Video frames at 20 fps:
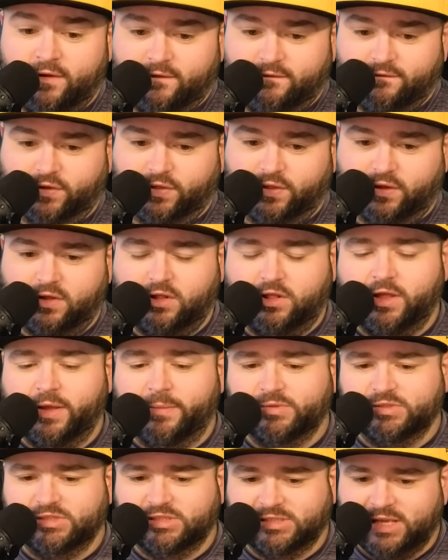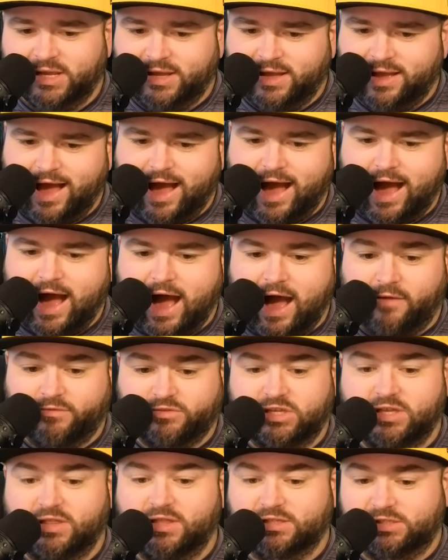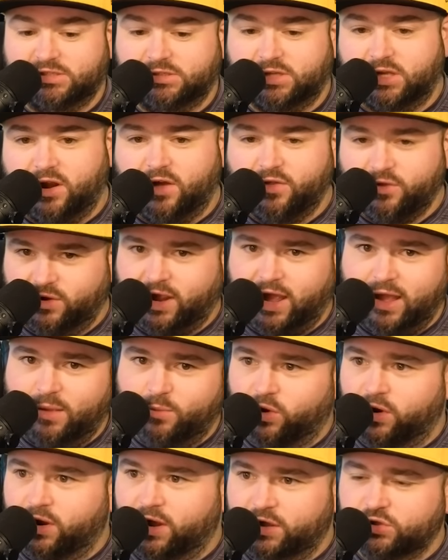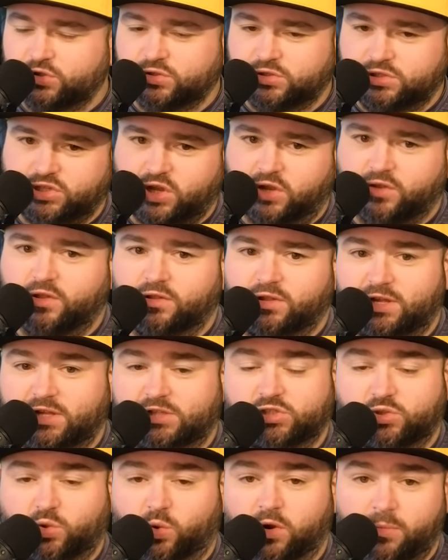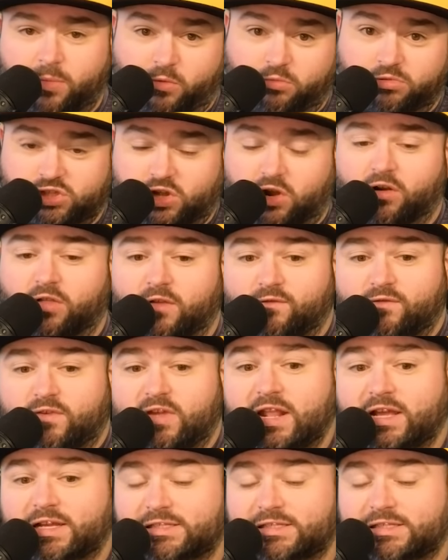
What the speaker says: for the Clips. Obviously, this is another game where injuries are the lead story, but we'll start on the Phoenix